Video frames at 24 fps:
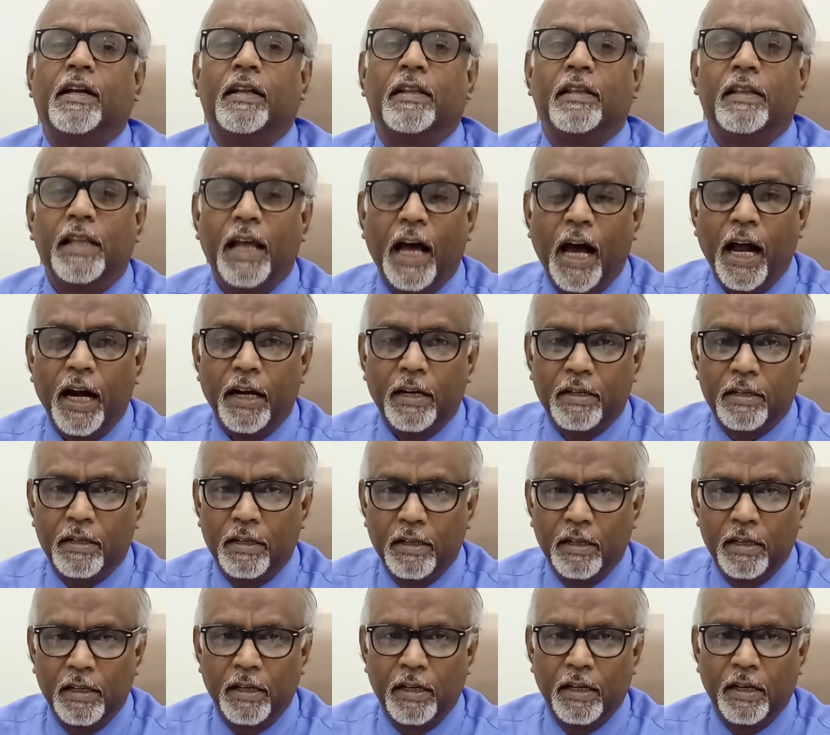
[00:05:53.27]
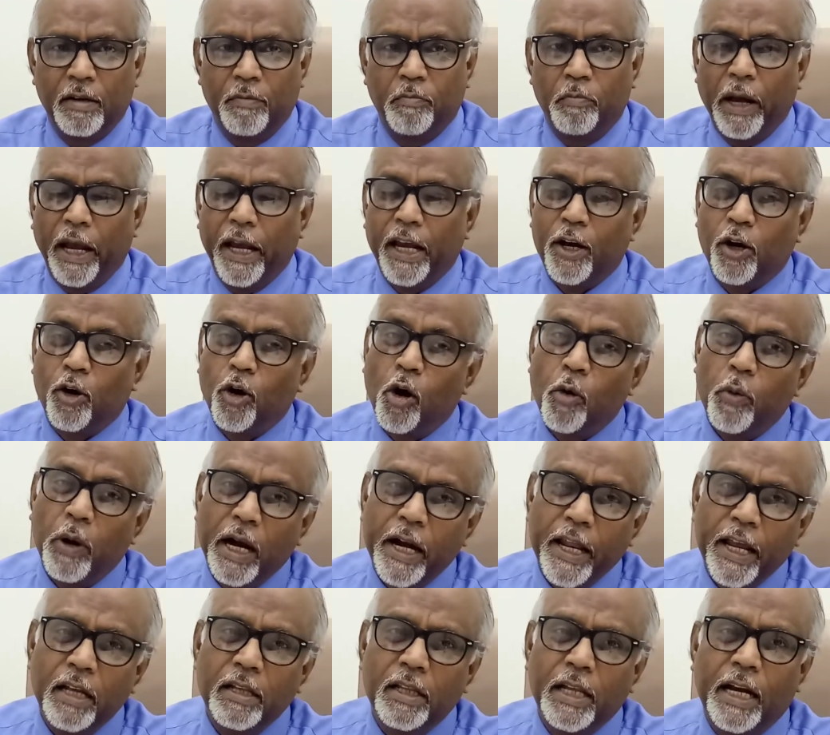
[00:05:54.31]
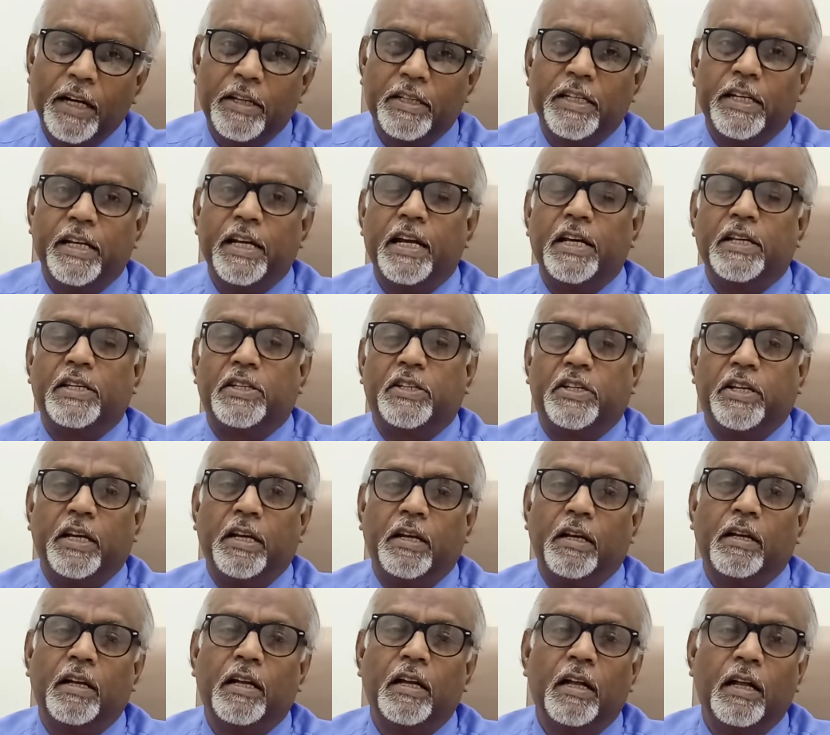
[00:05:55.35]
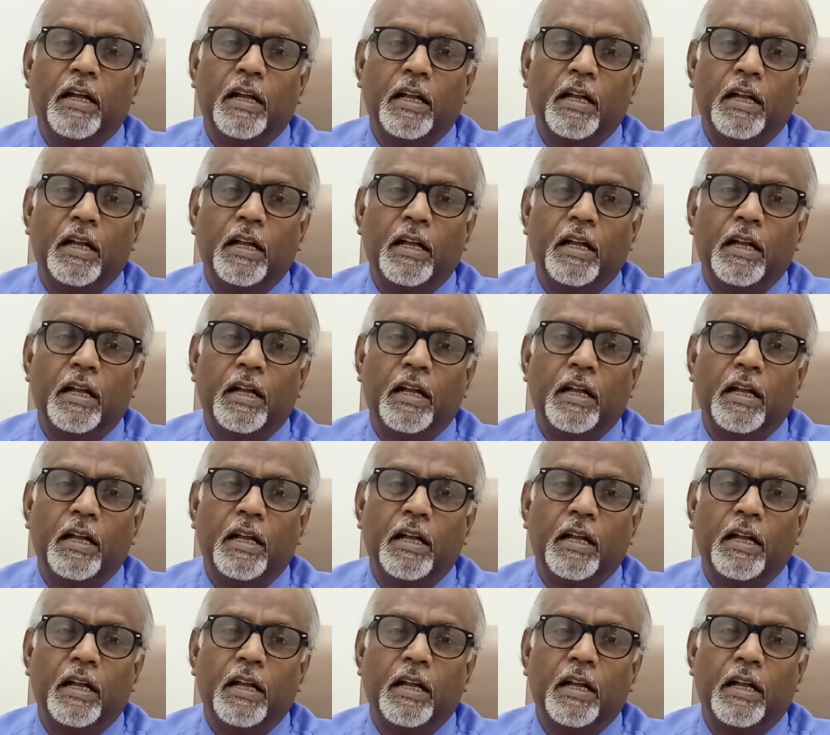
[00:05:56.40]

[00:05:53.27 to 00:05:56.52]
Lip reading: that by covering the GST,